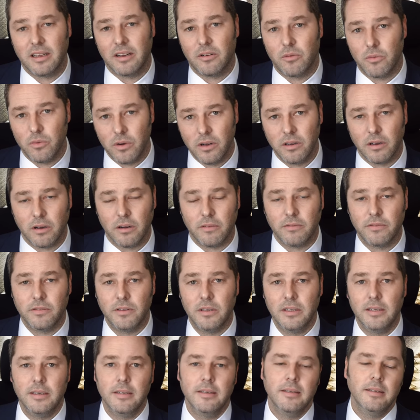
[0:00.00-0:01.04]
get rid of.
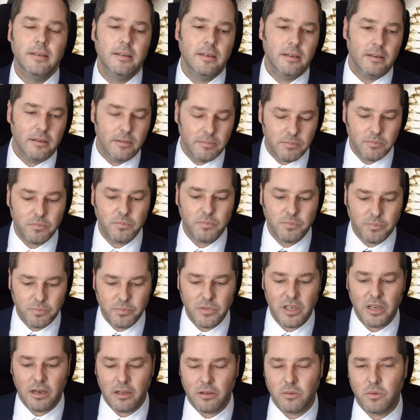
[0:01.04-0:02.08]

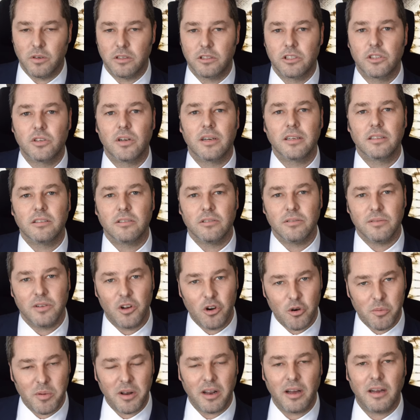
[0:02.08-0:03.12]
In other words, trying to
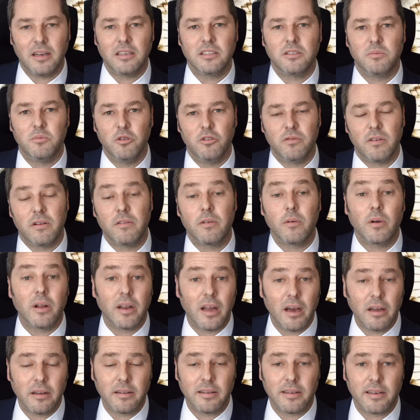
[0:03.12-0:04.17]
urbanize, move everyone
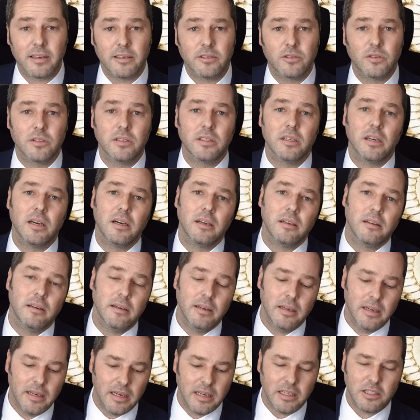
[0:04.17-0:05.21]
out of the countryside.
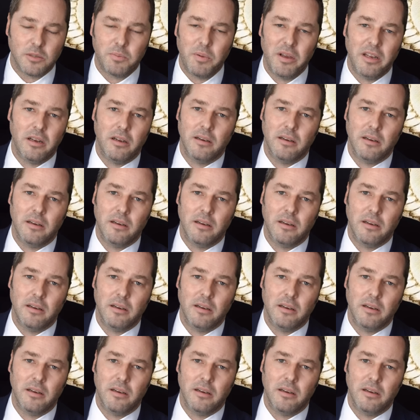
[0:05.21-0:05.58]
It's a